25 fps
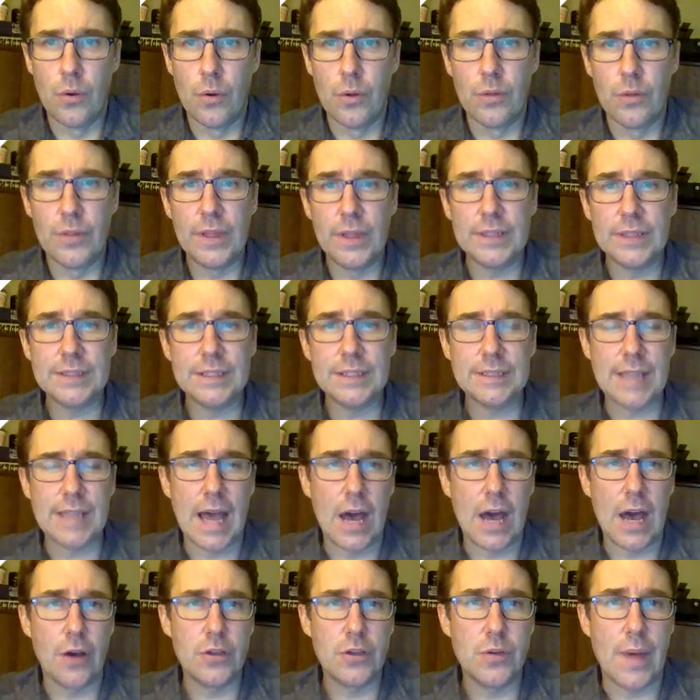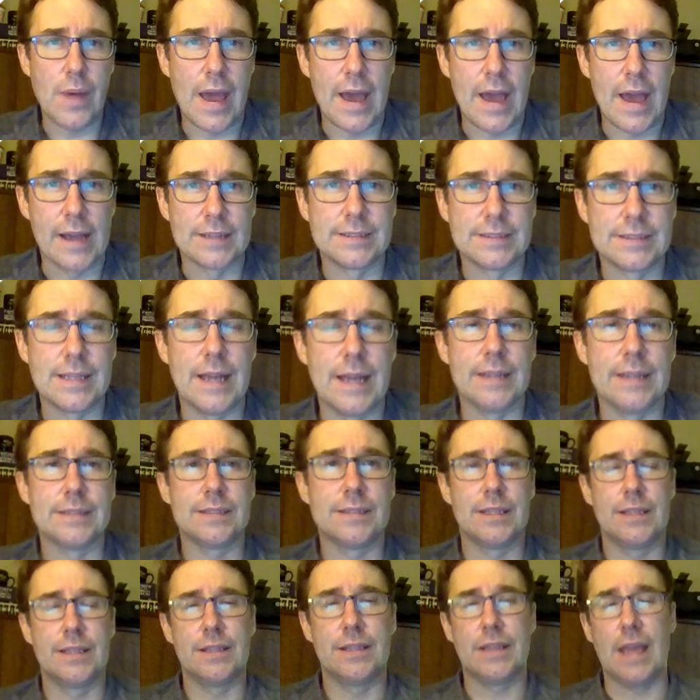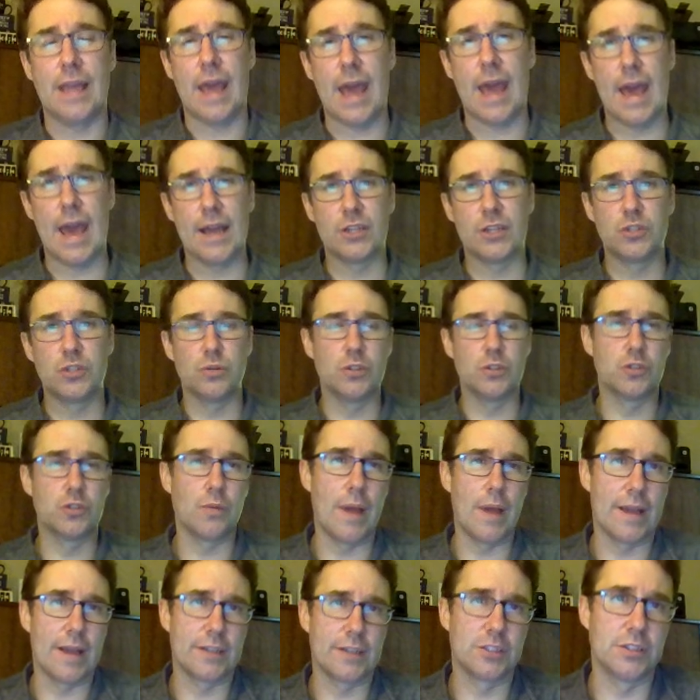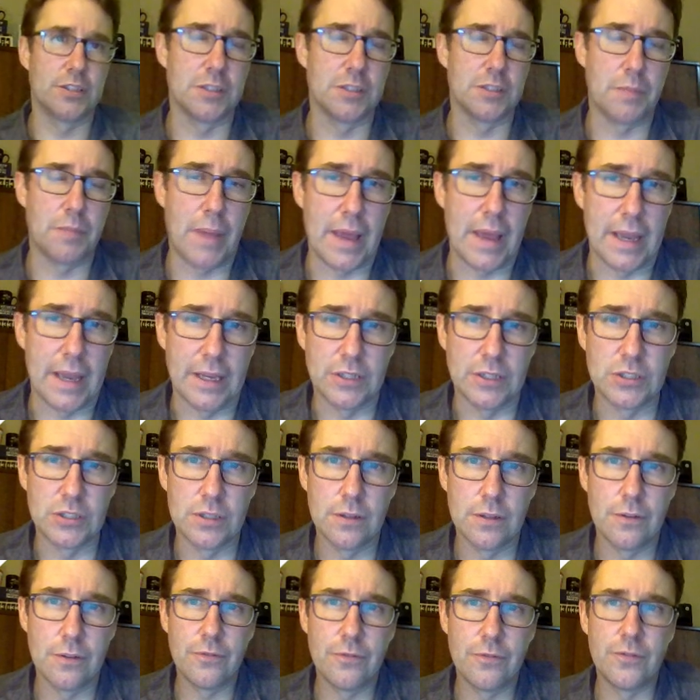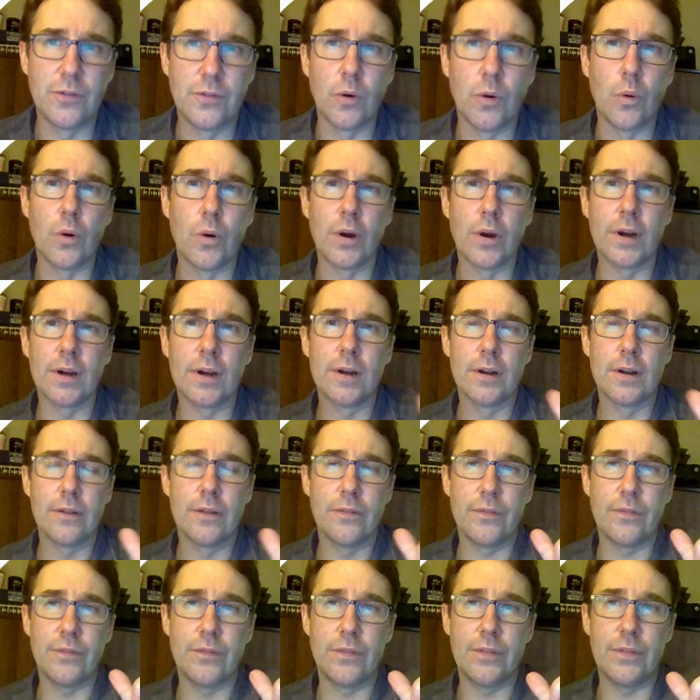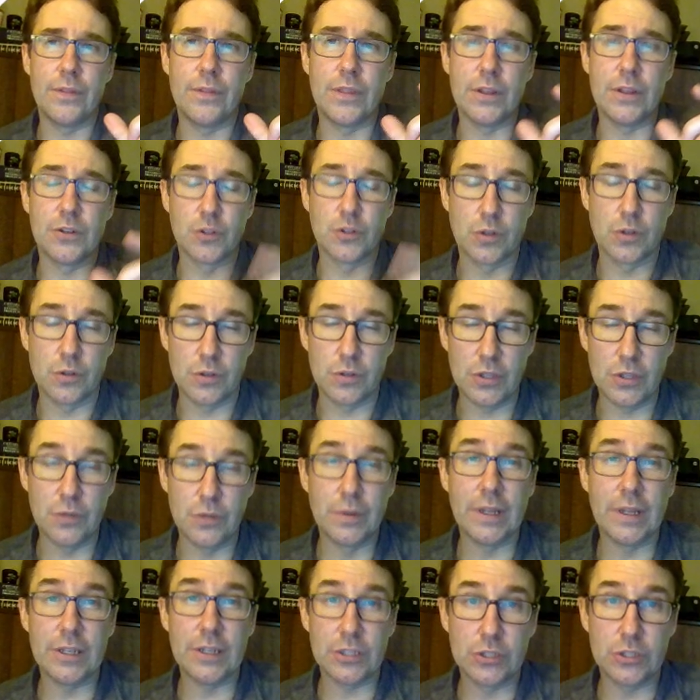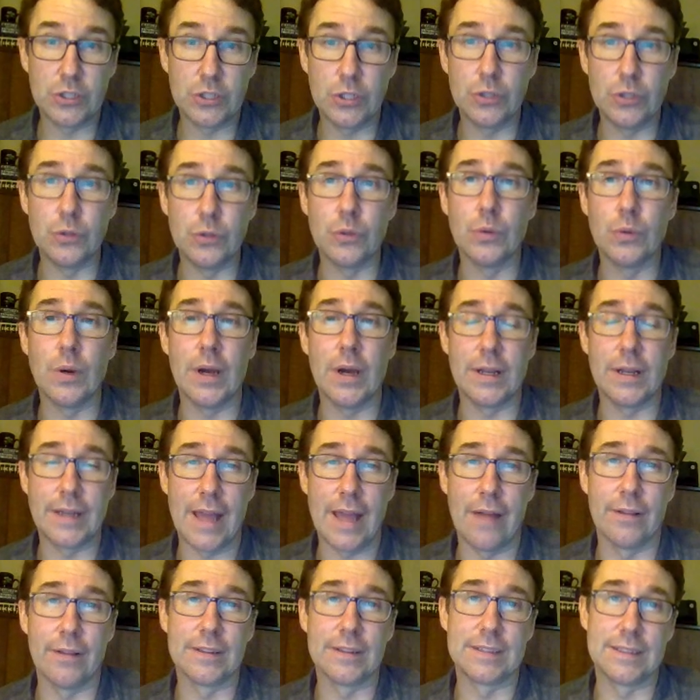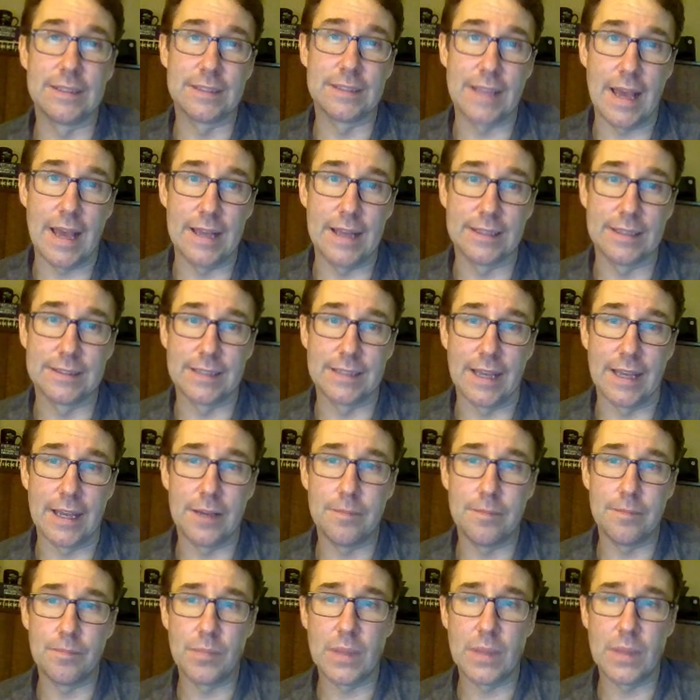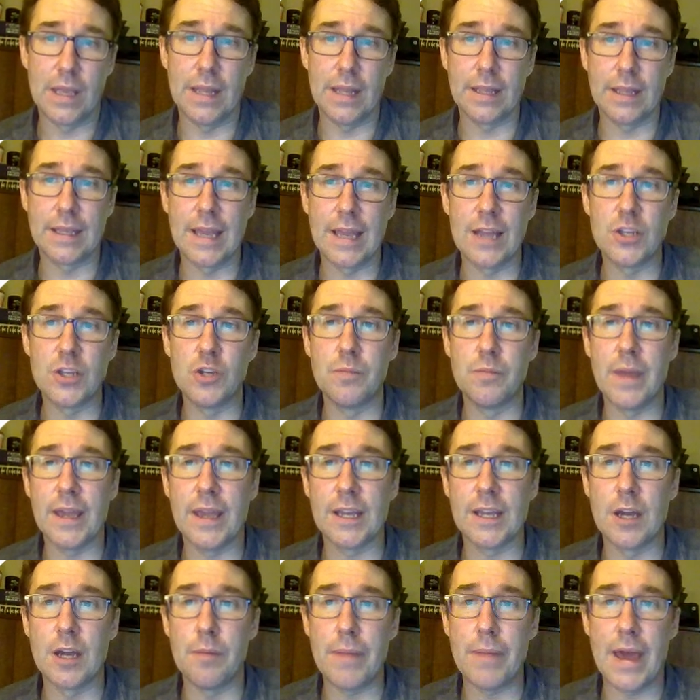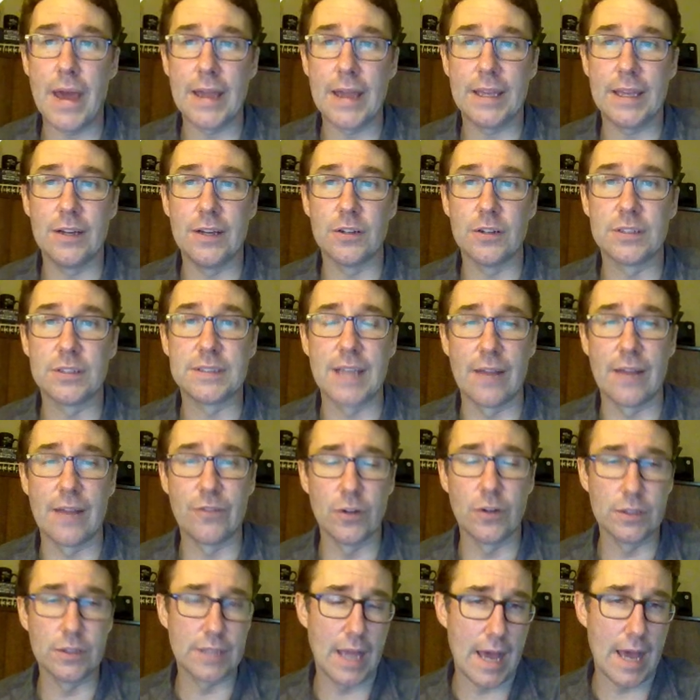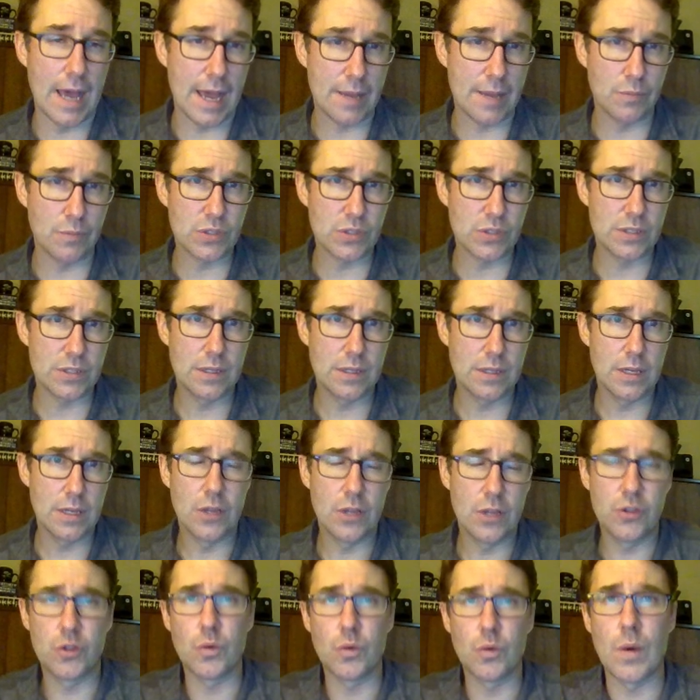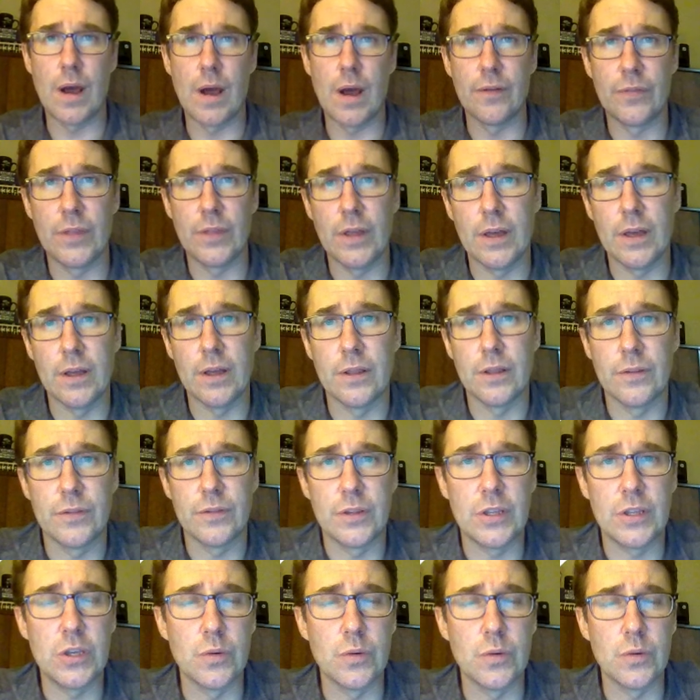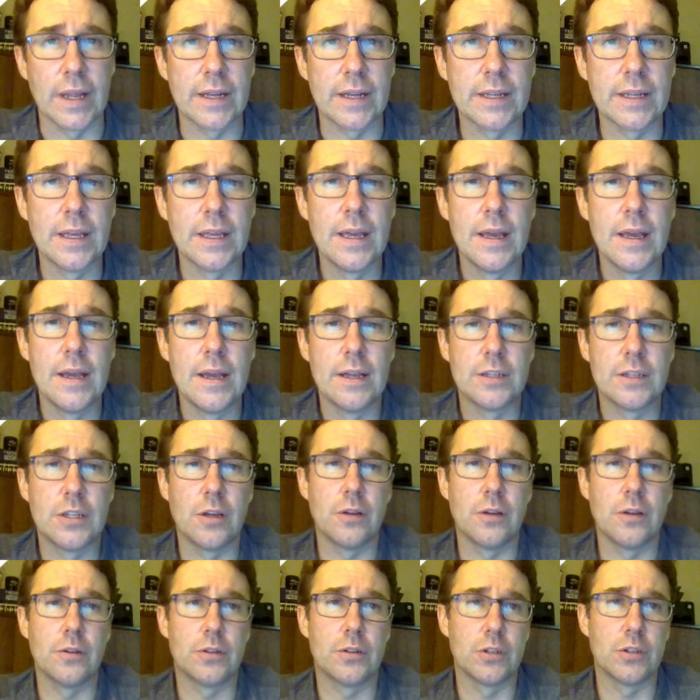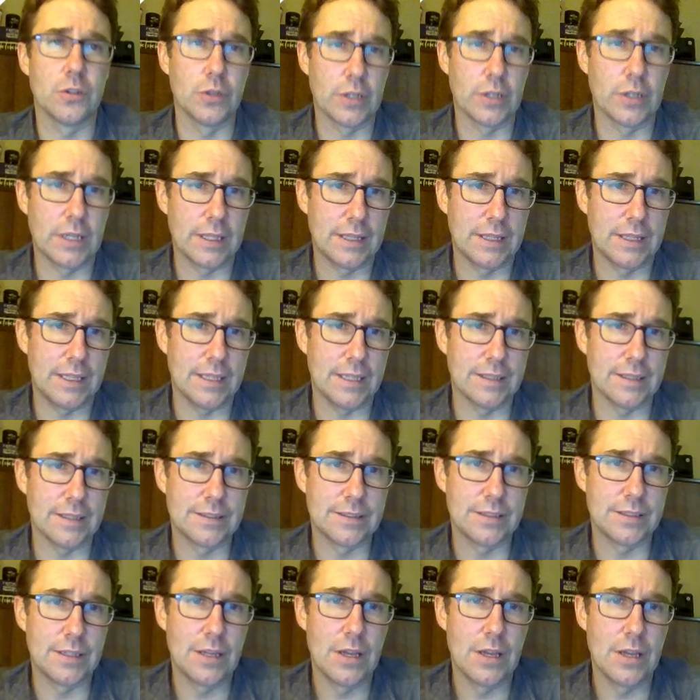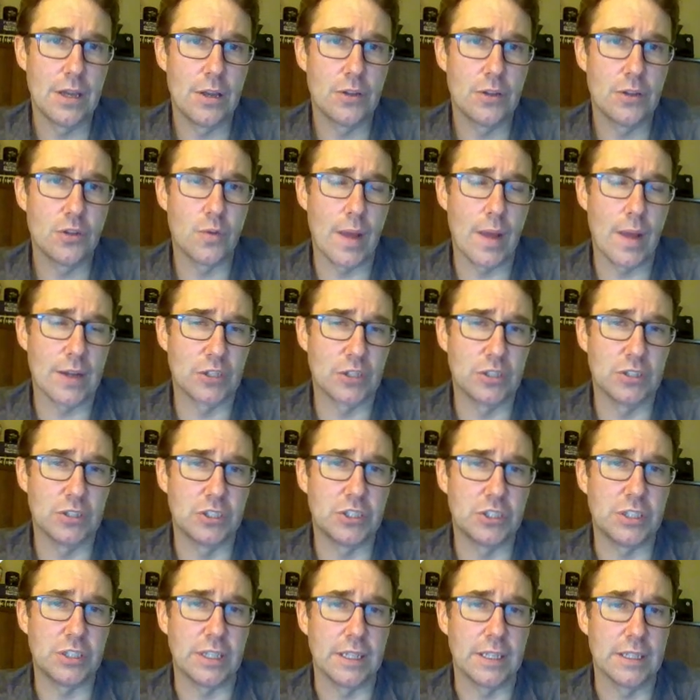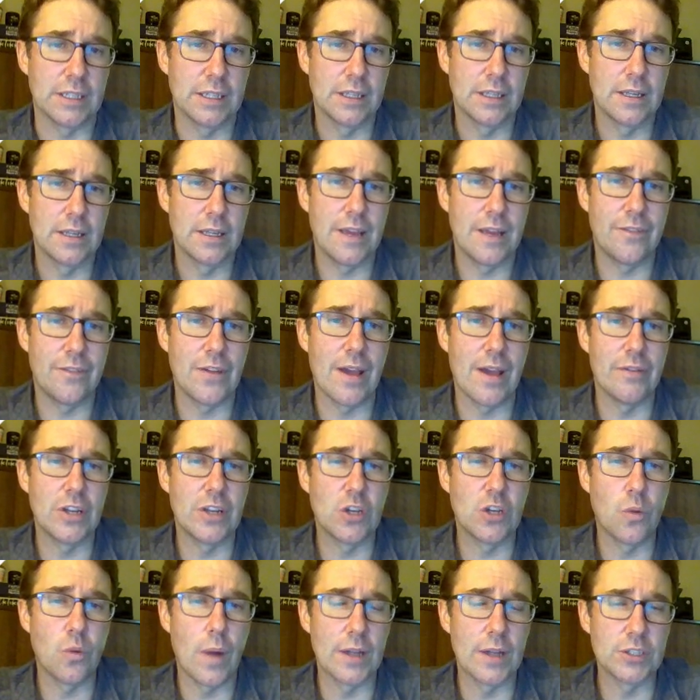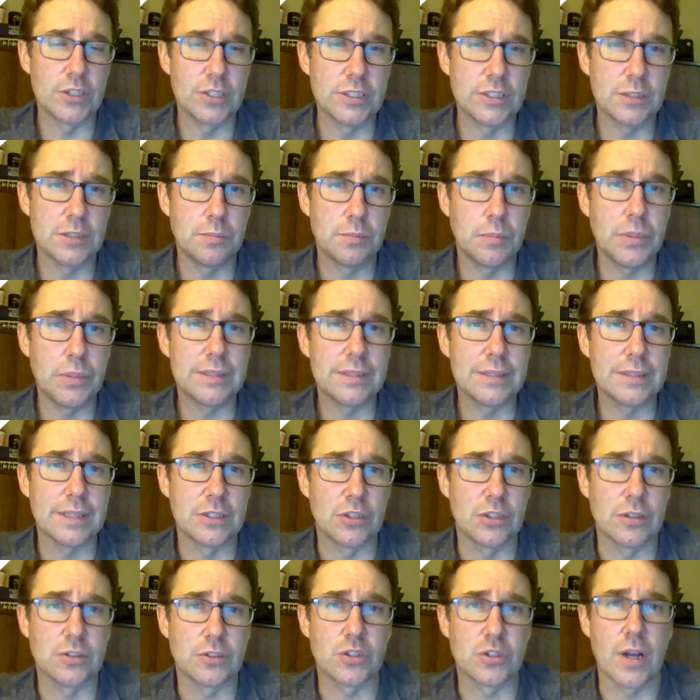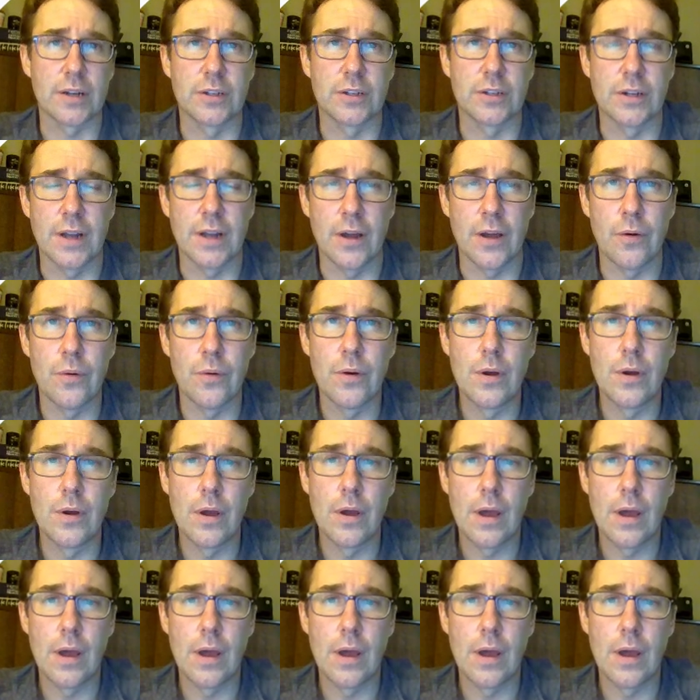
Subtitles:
this is how you access the actual directions page for the Unit 2 analysis essay. And again, you may come back here several times throughout the unit to look at this directions sheet. If you have any questions, please let your instructor know.